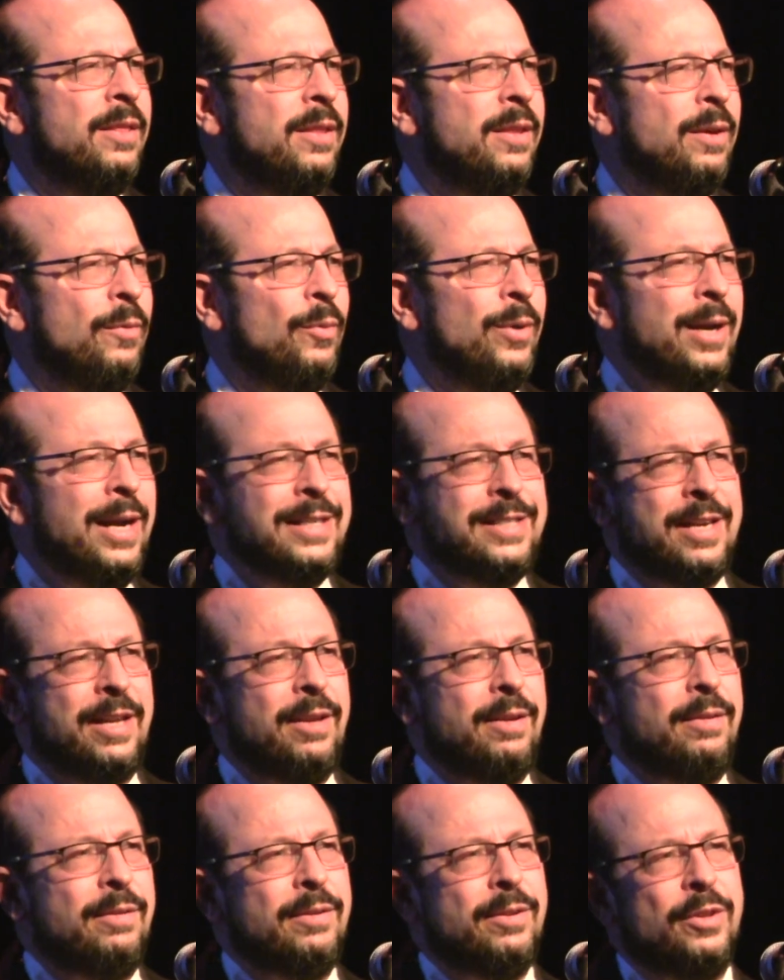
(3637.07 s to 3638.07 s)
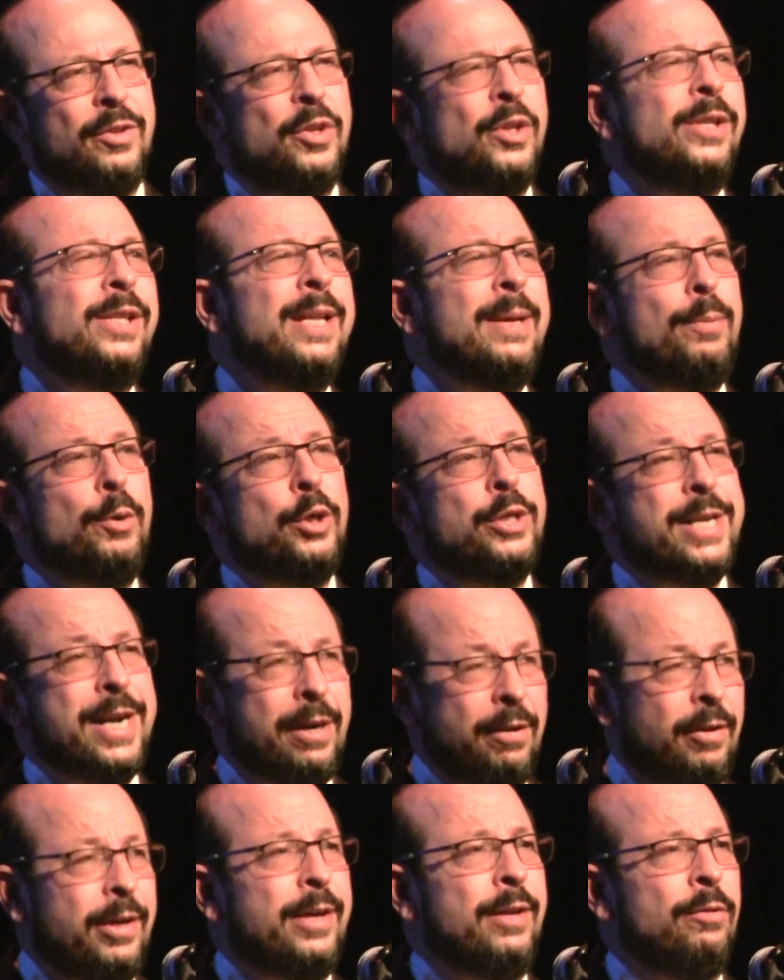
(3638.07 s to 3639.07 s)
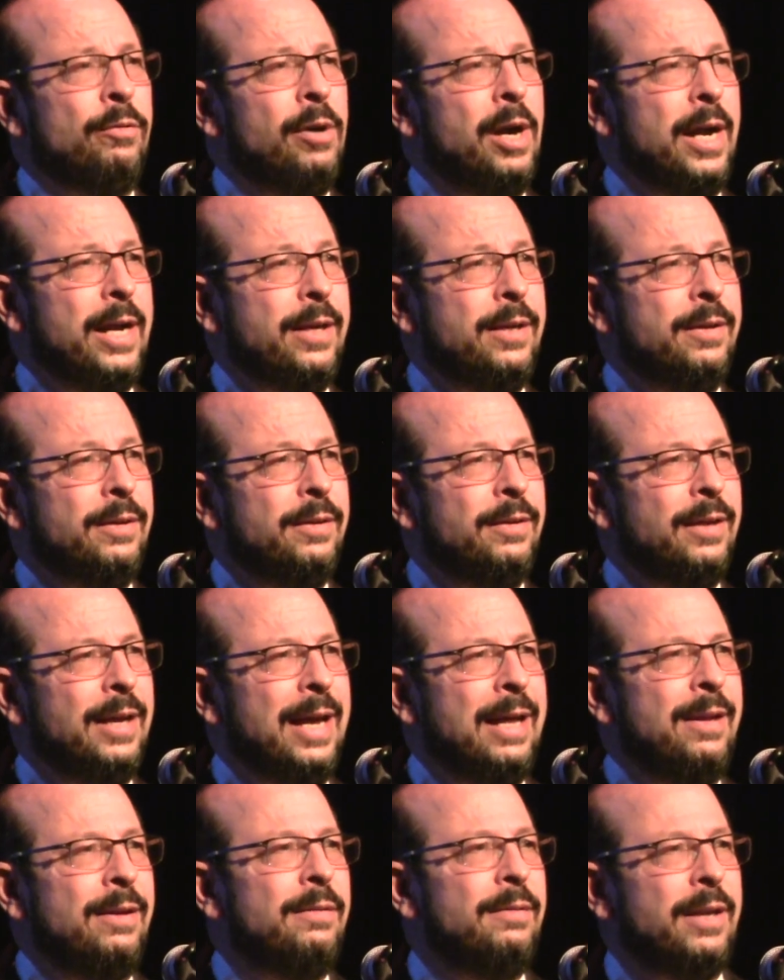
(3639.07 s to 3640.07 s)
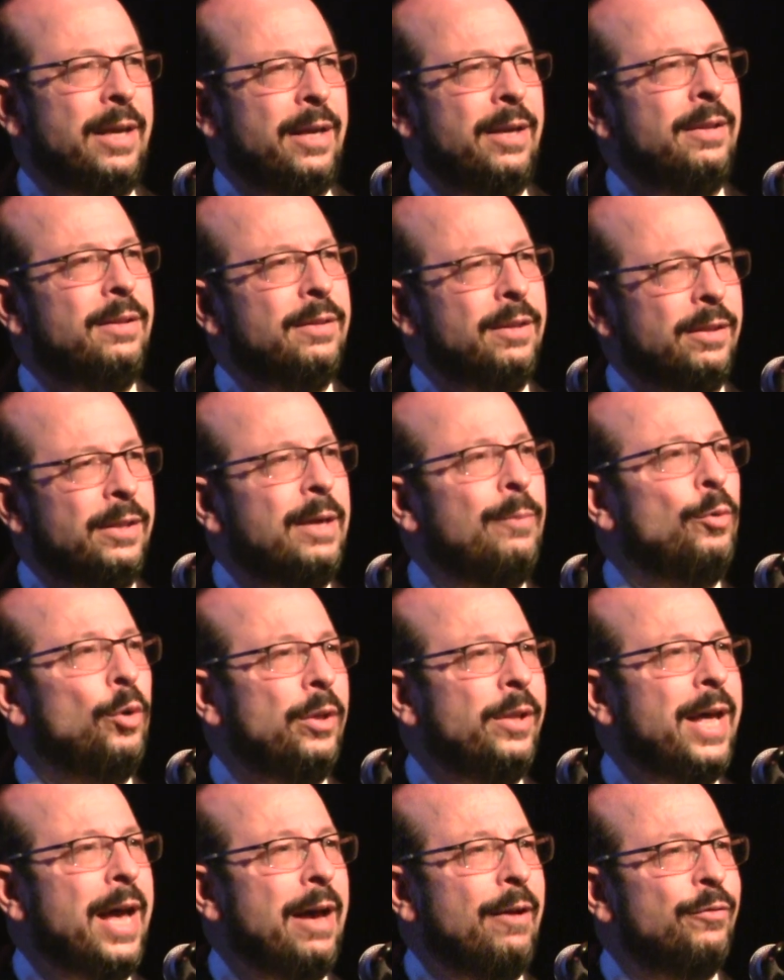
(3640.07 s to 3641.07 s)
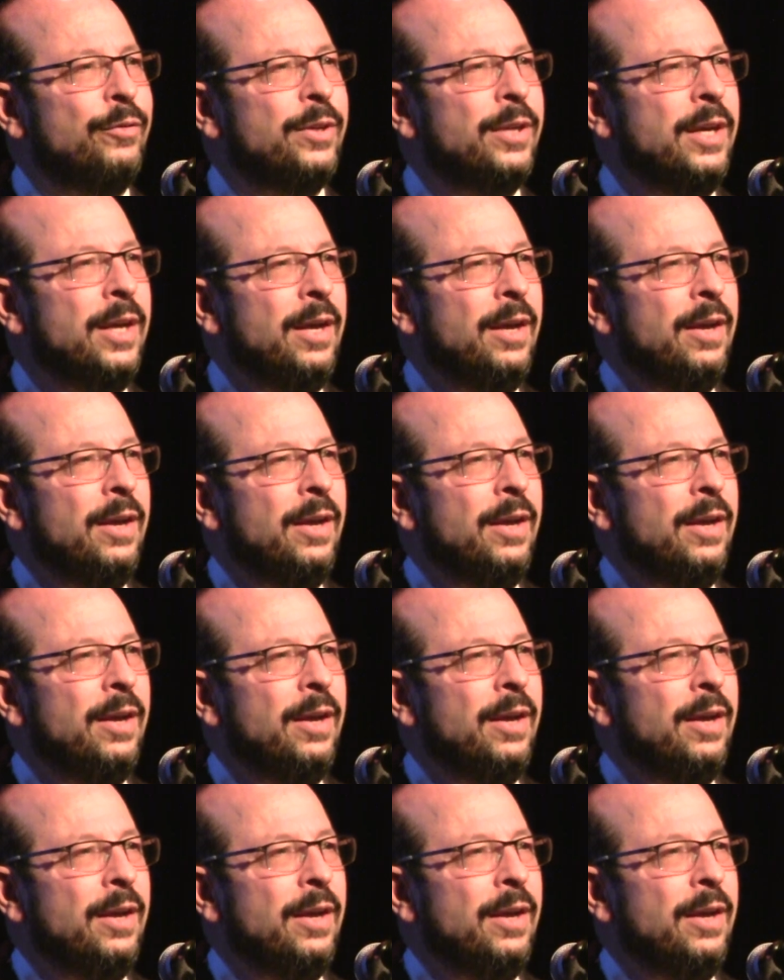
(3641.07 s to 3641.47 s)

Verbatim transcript: that when I say the libertarian right and, and the liberal left